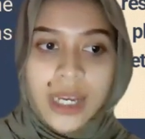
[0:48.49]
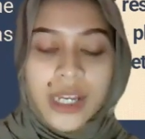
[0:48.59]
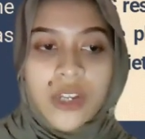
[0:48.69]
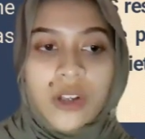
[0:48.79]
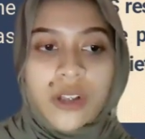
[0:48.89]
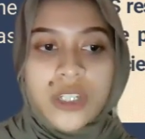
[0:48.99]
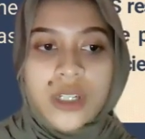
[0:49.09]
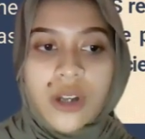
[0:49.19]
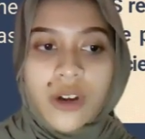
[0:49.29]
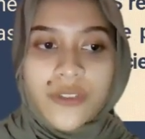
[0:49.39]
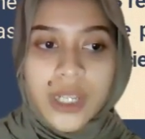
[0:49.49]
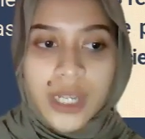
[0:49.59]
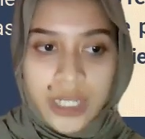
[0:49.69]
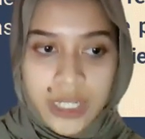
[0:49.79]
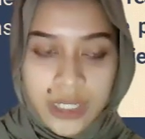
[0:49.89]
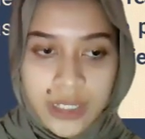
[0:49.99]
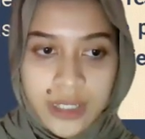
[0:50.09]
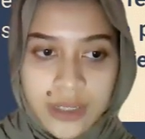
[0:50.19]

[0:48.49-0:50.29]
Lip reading: ideology of the 90s.